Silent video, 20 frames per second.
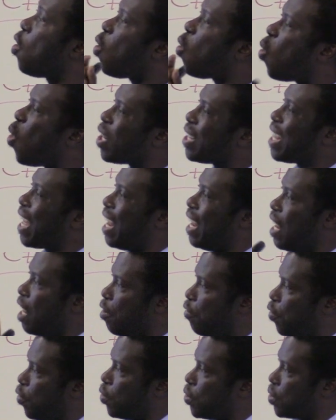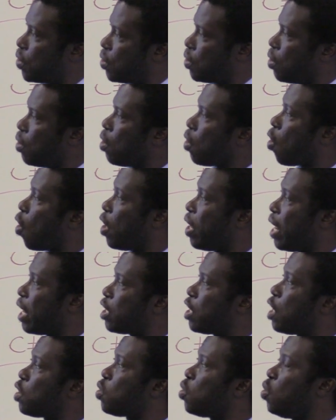water levels
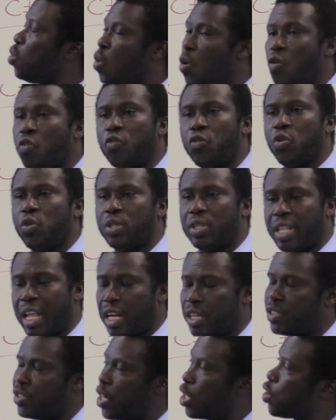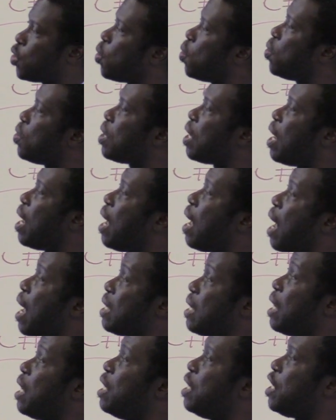connected to low flow tech threshold
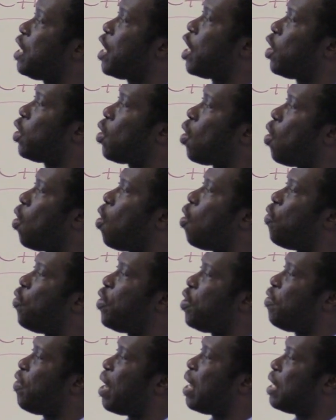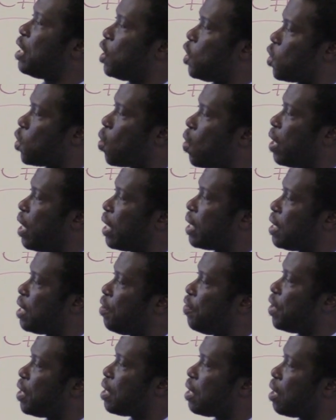as an indicator of river
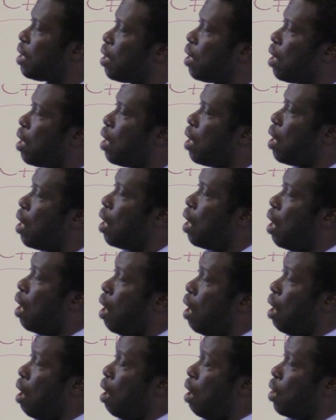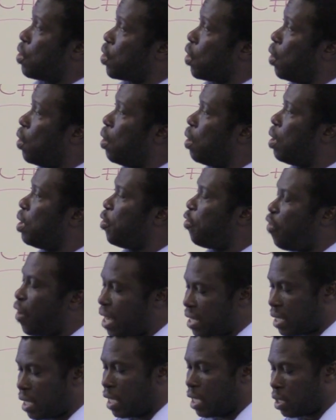disconnectivity. So the
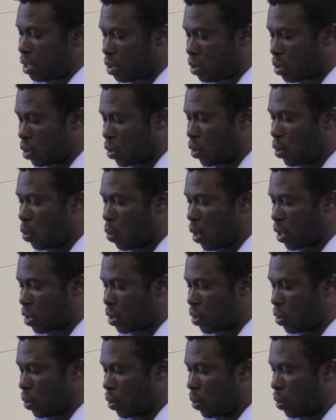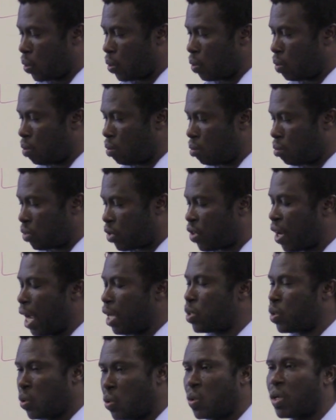first thing to do was to try
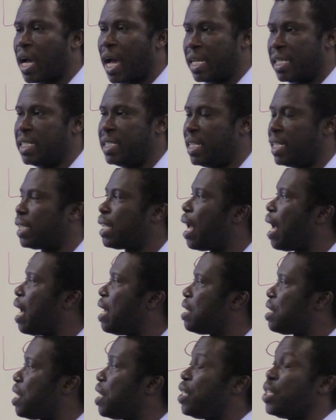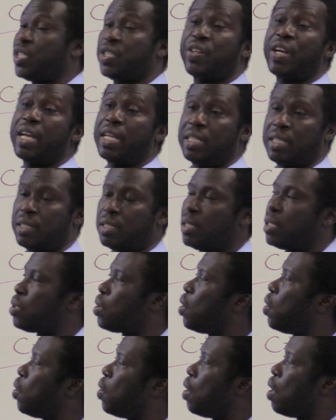to look at the data and see the trend.
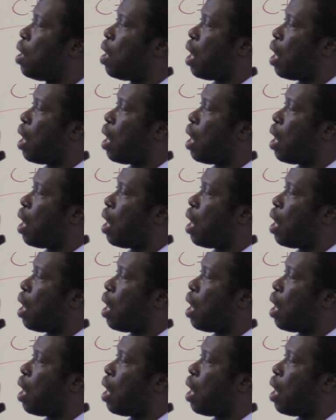So